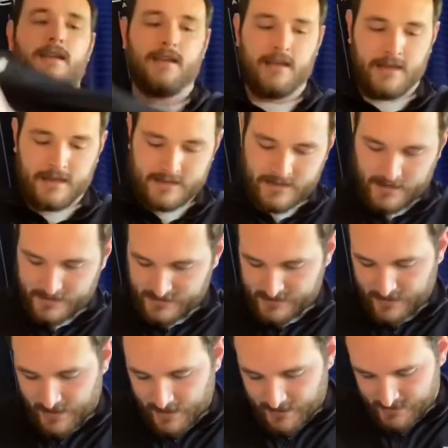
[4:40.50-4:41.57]
It is a
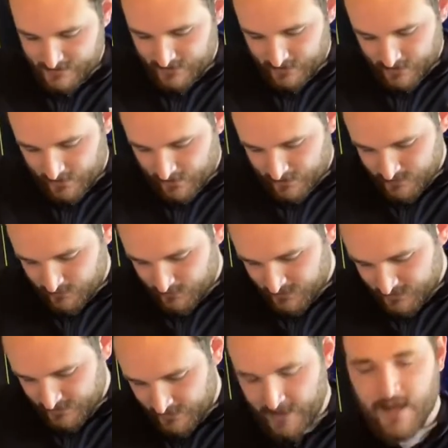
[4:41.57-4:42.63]
size large, I
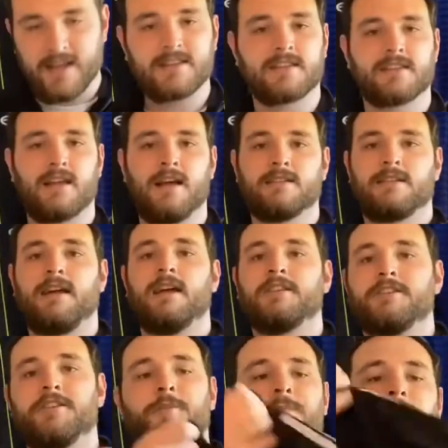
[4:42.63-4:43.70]
want to say. Yeah, it's a size
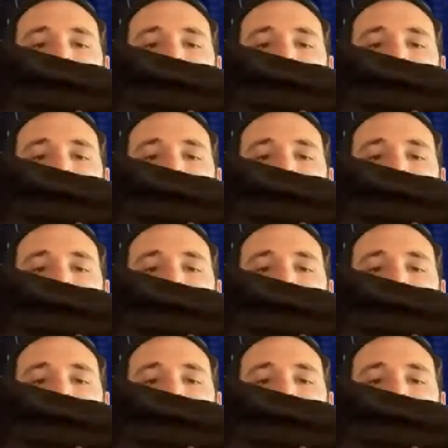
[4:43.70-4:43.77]
large.